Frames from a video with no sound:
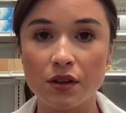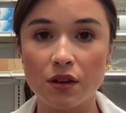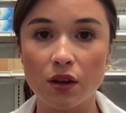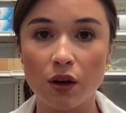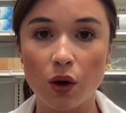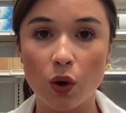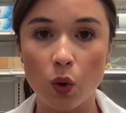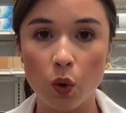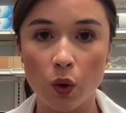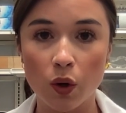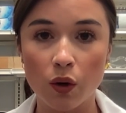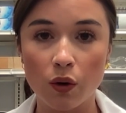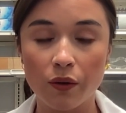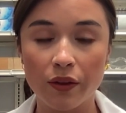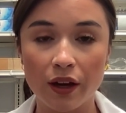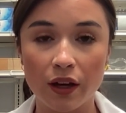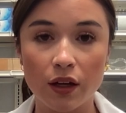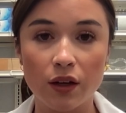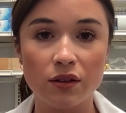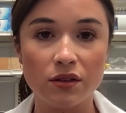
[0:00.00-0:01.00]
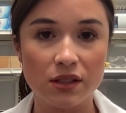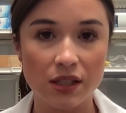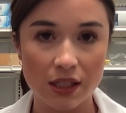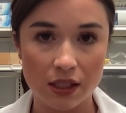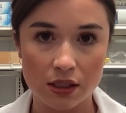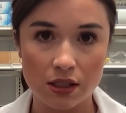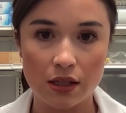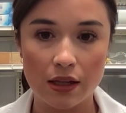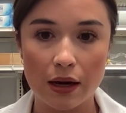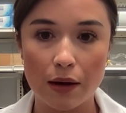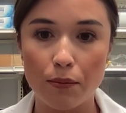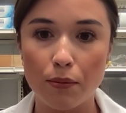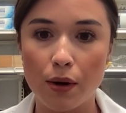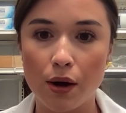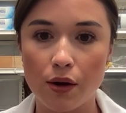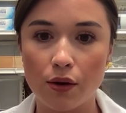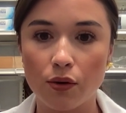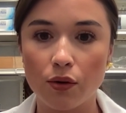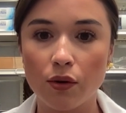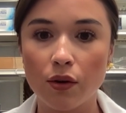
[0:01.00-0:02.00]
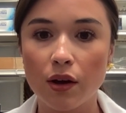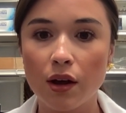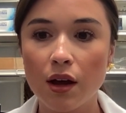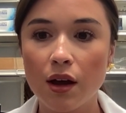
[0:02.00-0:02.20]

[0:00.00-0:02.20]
the oil that goes into that bottle.